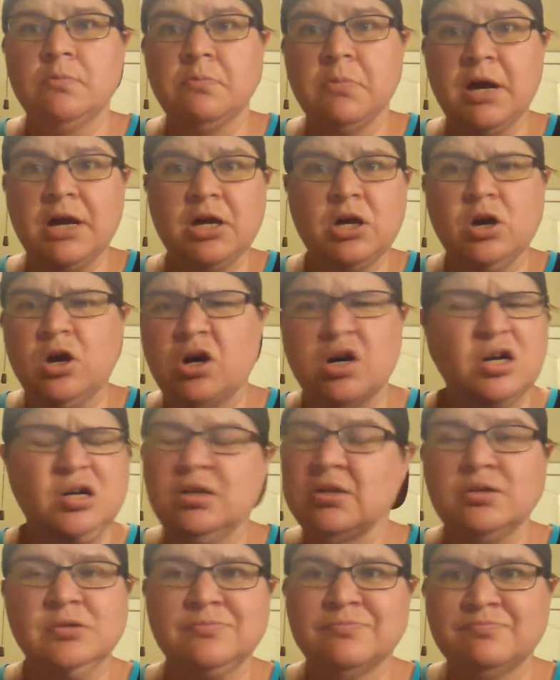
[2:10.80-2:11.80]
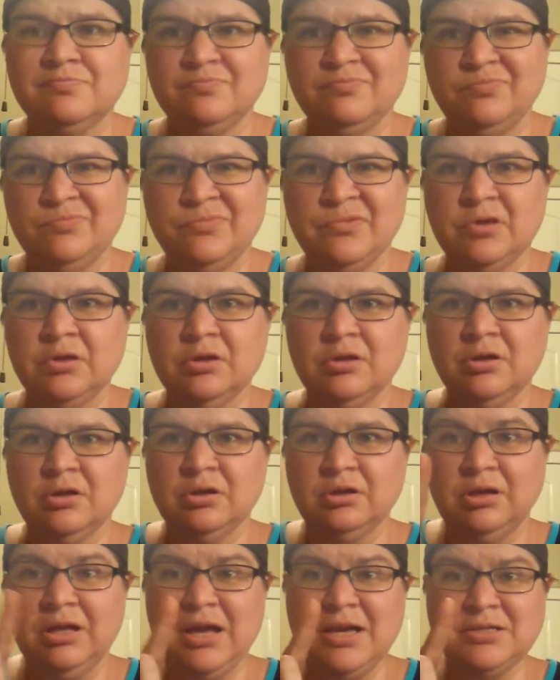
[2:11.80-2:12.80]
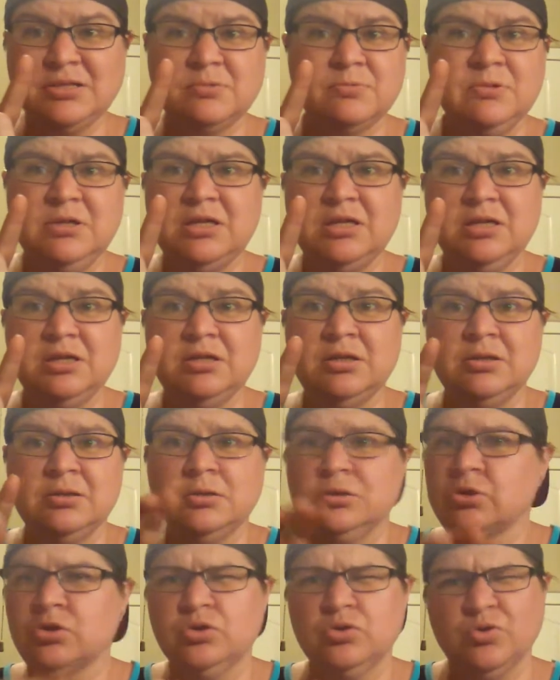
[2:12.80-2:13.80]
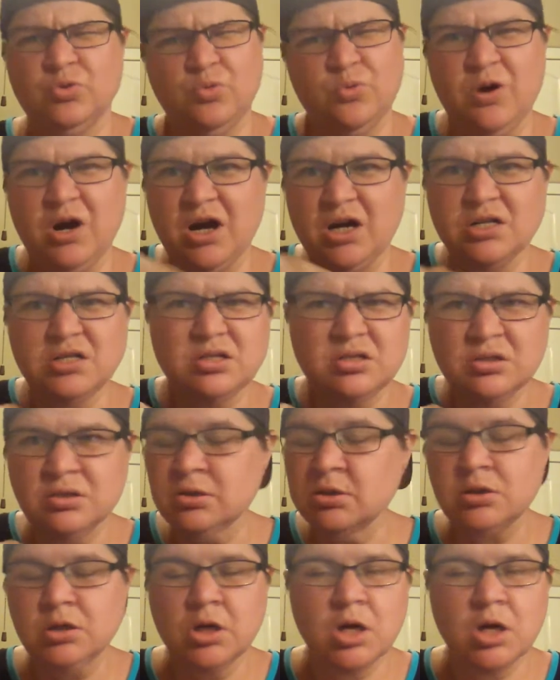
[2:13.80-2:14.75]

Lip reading: my car, last week, wash.